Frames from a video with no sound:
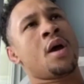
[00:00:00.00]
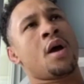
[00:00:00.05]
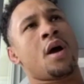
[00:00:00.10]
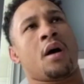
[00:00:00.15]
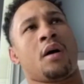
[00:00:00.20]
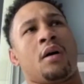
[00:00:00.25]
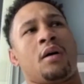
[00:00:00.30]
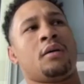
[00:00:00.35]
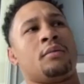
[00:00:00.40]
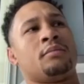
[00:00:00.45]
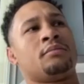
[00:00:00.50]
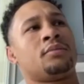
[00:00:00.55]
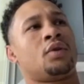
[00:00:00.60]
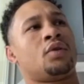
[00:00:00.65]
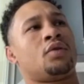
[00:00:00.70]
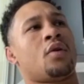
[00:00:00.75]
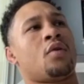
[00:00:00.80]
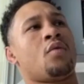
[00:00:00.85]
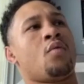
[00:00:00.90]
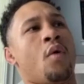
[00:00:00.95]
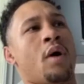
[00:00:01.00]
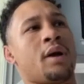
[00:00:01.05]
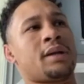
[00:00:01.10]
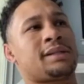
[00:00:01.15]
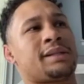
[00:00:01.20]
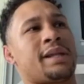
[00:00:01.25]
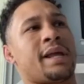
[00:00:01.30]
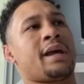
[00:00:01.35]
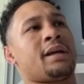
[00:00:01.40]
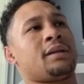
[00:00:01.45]
um, you know,
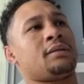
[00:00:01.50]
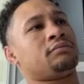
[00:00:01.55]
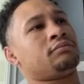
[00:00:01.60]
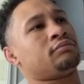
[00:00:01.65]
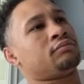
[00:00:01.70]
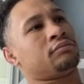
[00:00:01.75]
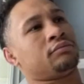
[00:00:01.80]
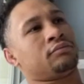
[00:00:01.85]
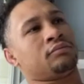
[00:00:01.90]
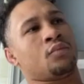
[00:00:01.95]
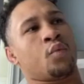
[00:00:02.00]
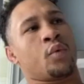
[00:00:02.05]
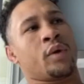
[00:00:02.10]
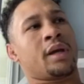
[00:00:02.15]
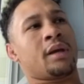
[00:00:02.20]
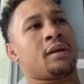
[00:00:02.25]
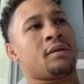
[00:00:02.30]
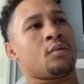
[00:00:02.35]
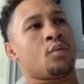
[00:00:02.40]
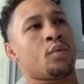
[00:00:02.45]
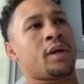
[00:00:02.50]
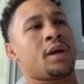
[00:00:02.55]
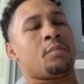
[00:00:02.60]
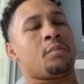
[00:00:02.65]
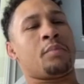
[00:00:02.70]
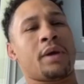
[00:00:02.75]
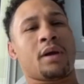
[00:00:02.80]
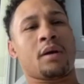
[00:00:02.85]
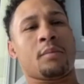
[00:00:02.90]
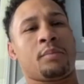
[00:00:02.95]
once that we can we can
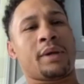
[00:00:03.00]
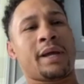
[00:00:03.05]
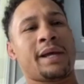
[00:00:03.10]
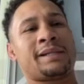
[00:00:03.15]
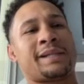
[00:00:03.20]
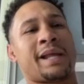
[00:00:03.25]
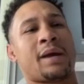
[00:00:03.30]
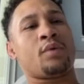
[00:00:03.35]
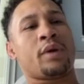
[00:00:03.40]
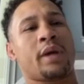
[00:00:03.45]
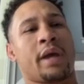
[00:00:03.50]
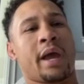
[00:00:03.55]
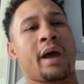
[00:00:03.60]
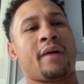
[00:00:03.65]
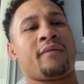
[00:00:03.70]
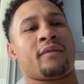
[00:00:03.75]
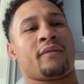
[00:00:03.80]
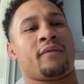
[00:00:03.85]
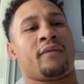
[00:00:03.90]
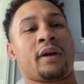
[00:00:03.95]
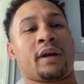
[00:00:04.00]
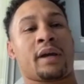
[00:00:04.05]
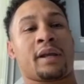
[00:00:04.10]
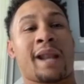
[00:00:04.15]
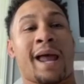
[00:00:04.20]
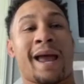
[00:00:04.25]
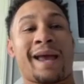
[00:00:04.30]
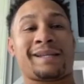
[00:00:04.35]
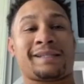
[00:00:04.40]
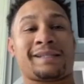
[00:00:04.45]
pick a place that we can have a fucking
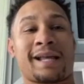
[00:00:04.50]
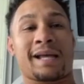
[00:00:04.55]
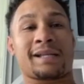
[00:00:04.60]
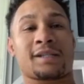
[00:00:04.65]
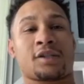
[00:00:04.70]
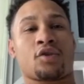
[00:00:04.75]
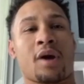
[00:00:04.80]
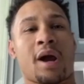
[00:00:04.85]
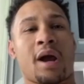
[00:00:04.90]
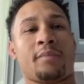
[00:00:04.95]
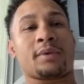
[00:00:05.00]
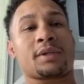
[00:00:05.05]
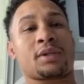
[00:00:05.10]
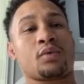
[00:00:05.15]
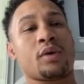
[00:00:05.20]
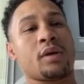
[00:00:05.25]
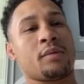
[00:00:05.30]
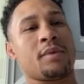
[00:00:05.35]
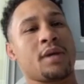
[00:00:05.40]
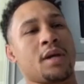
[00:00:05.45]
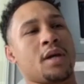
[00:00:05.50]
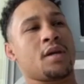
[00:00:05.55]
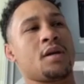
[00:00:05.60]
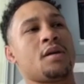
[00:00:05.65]
nice sized crowd between me and